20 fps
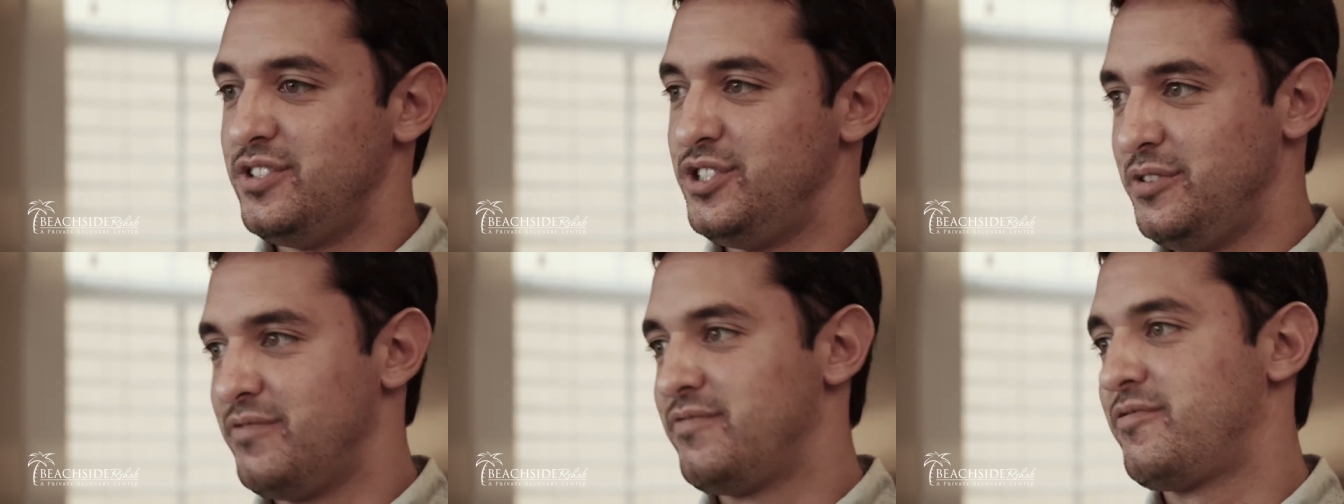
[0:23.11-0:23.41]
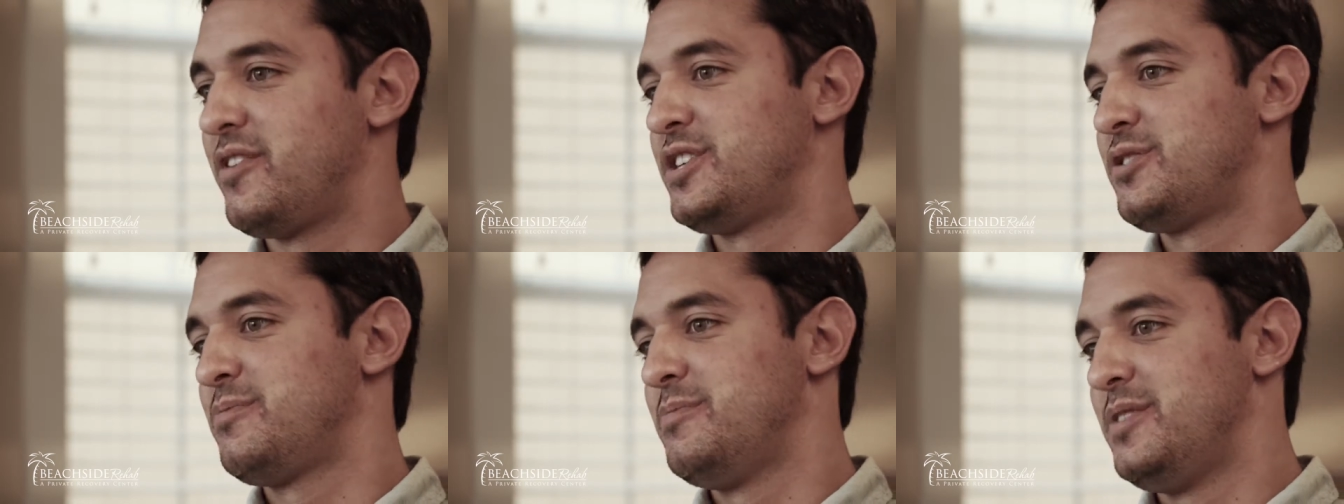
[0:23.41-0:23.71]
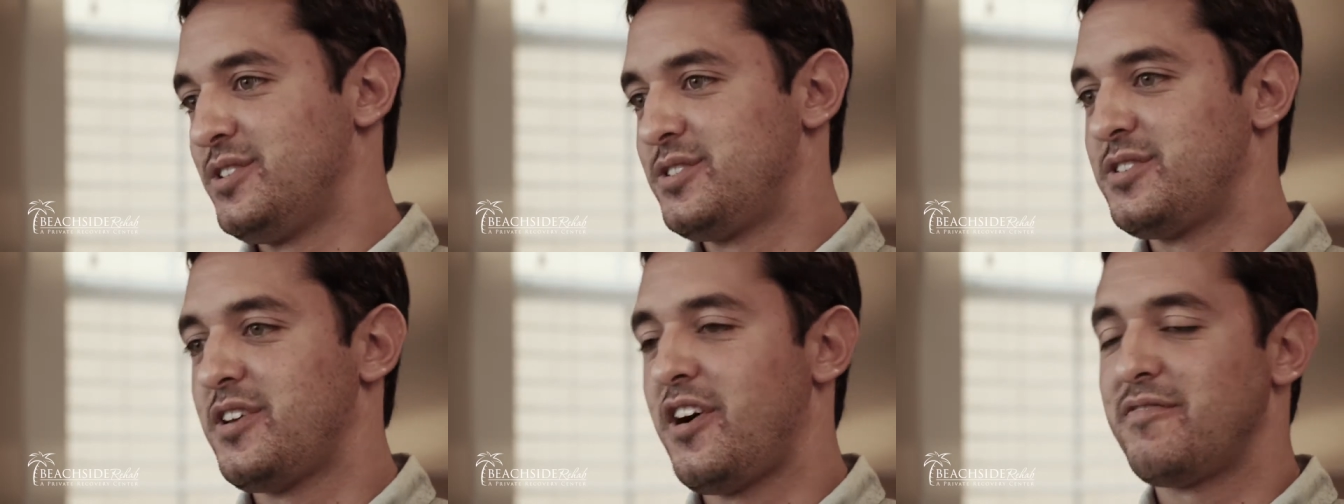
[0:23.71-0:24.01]
freshman and
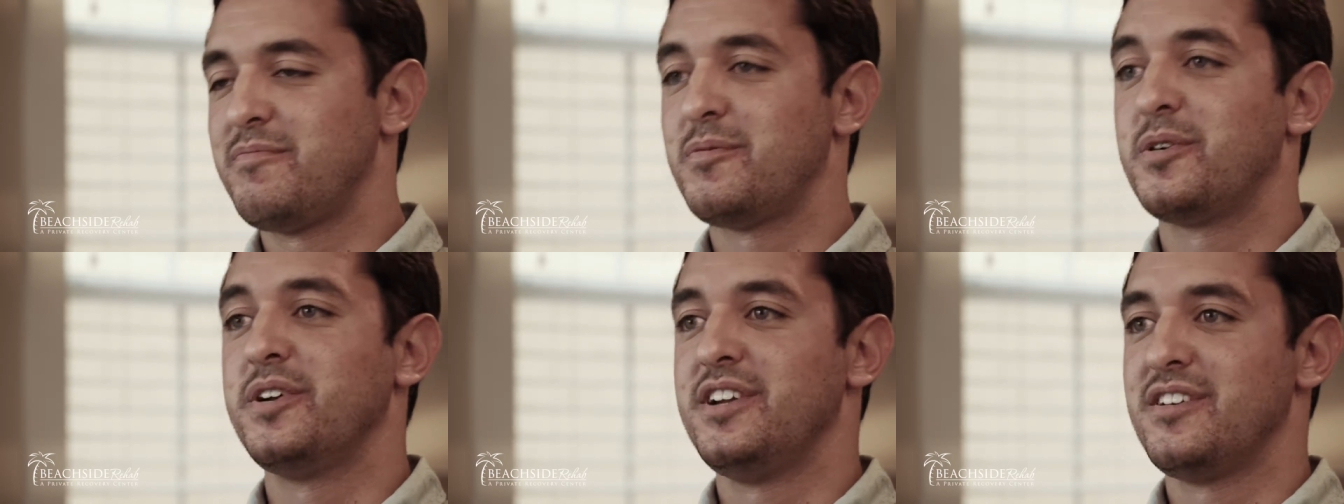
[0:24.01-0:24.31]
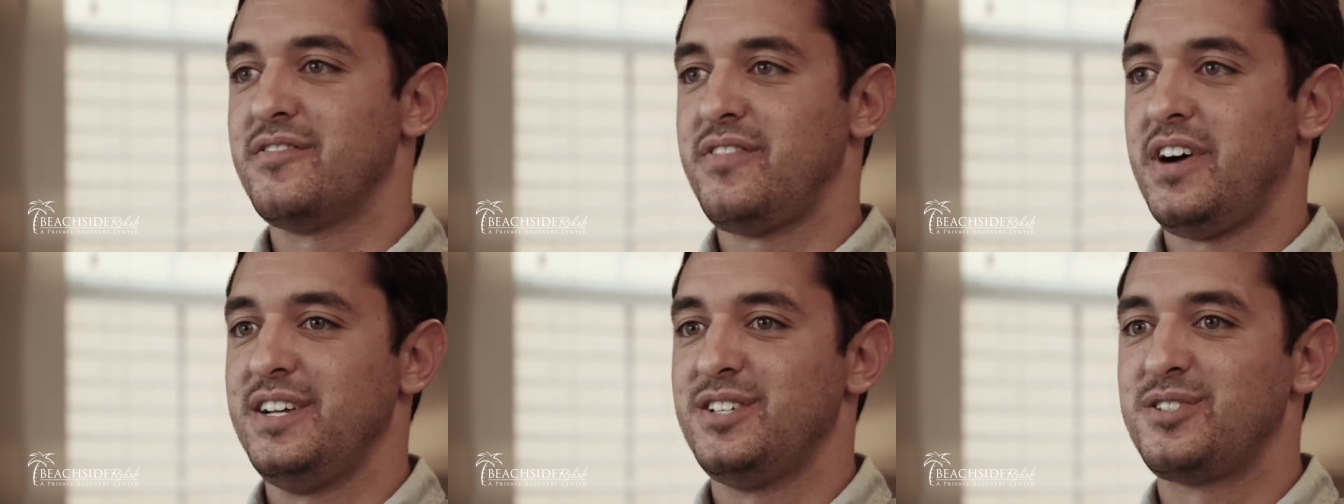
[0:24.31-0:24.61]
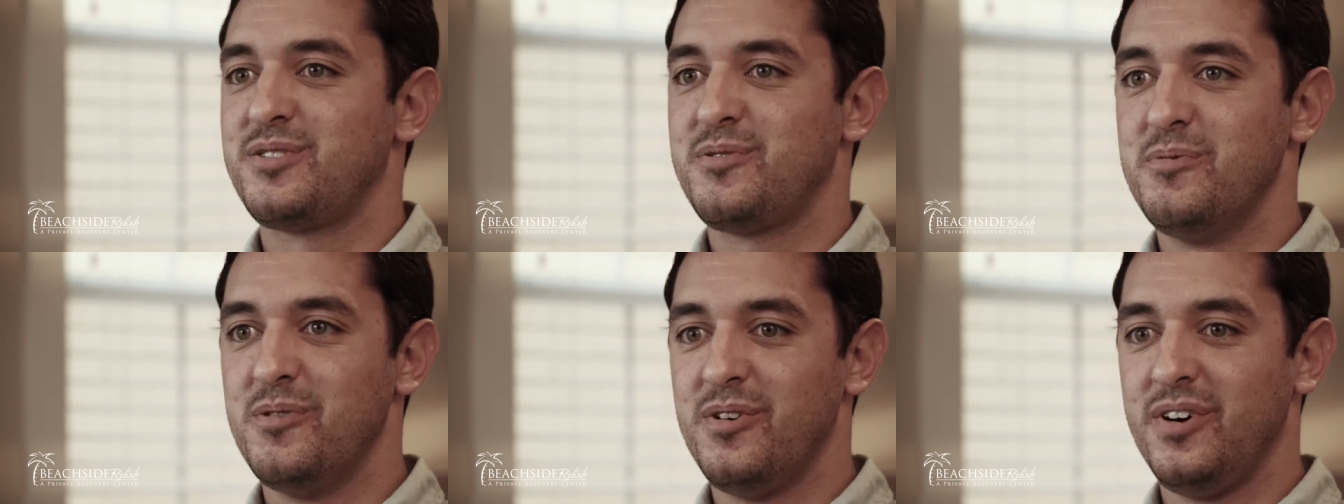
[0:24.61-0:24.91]
sophomore year of high
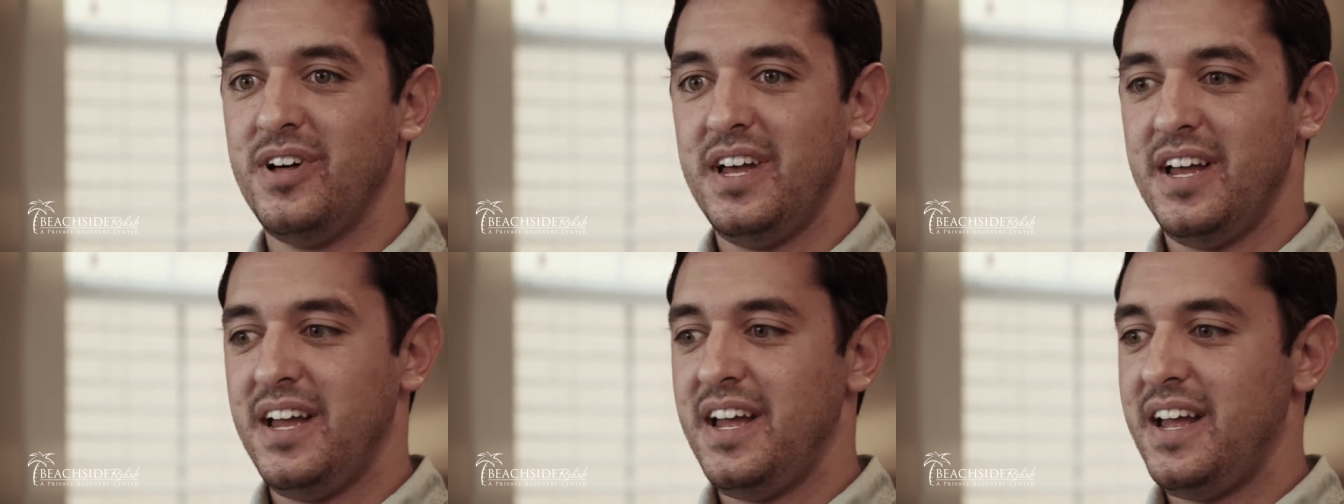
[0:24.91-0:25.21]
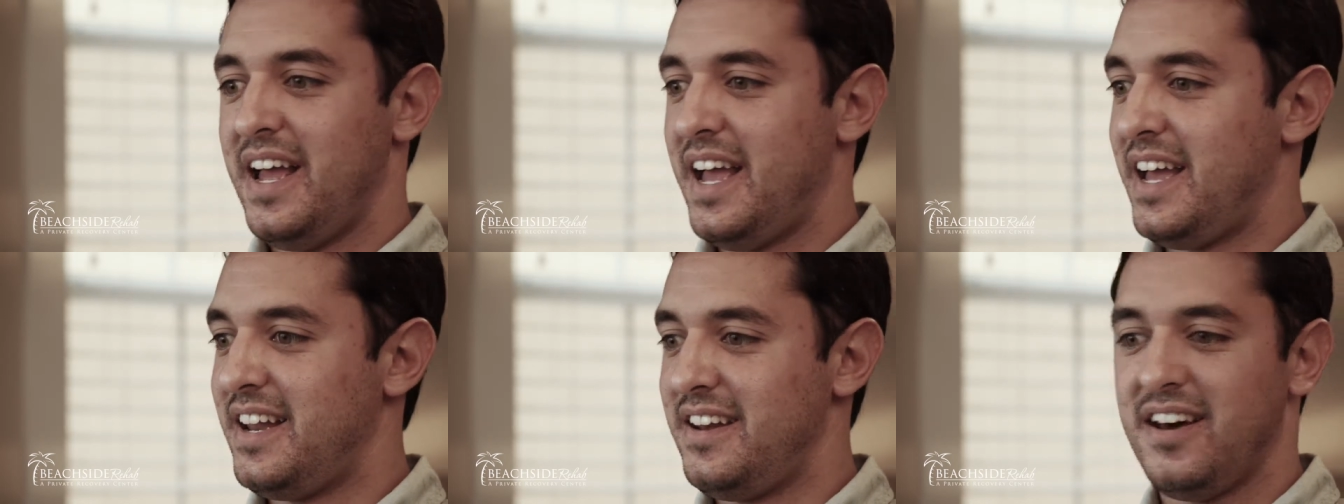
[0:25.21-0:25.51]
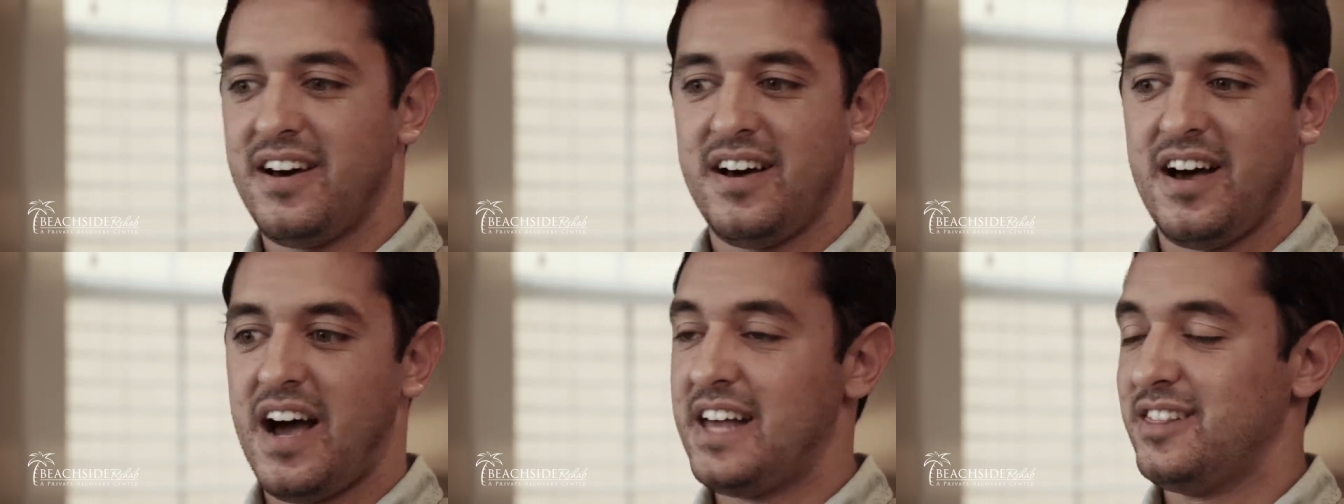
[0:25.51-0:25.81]
school, and
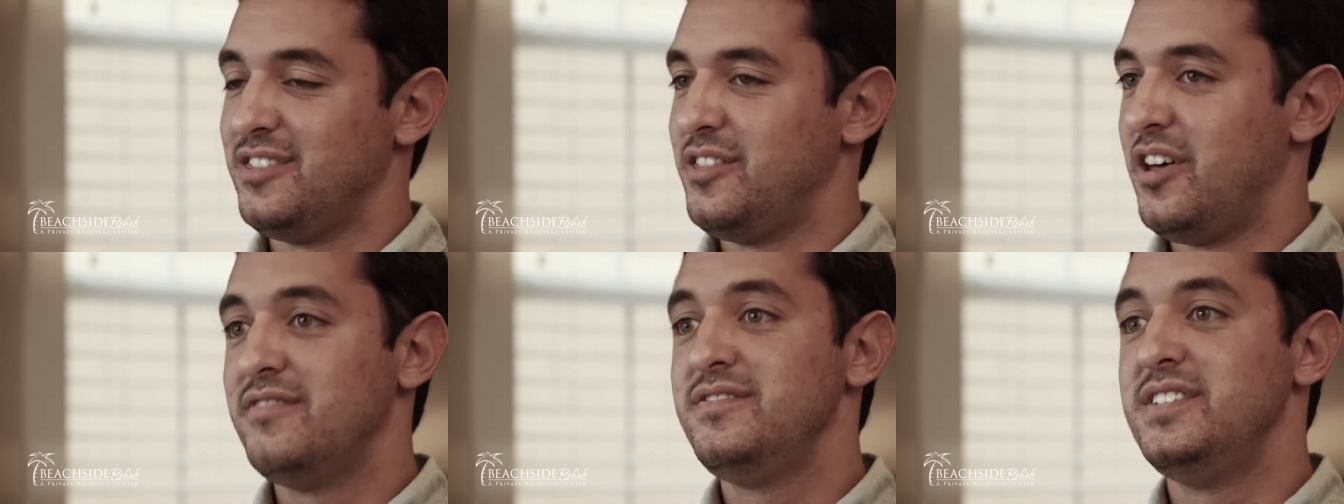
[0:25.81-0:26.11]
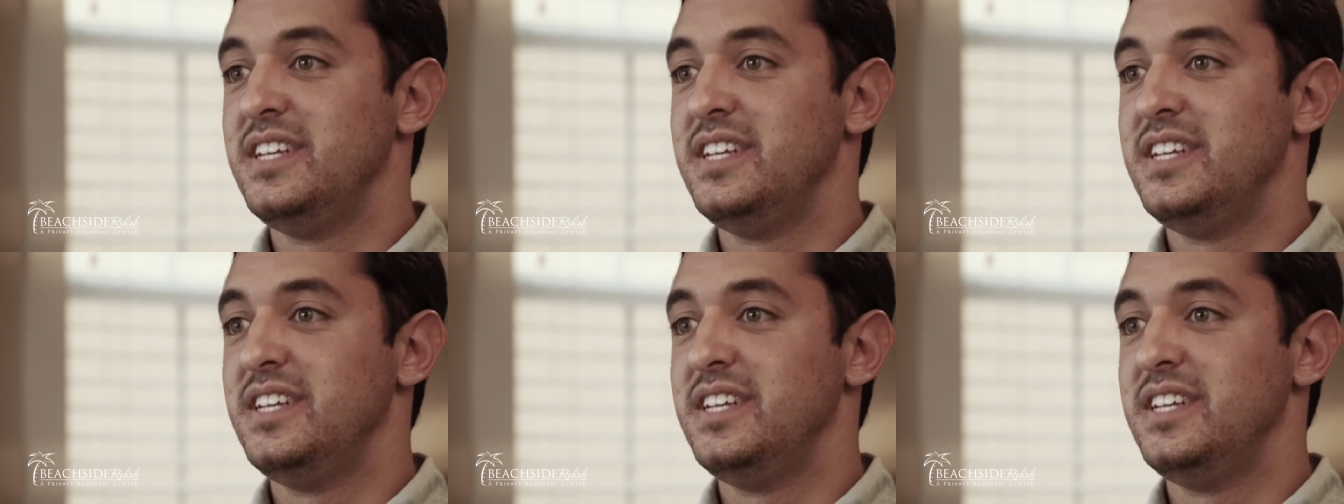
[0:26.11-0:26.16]
I loved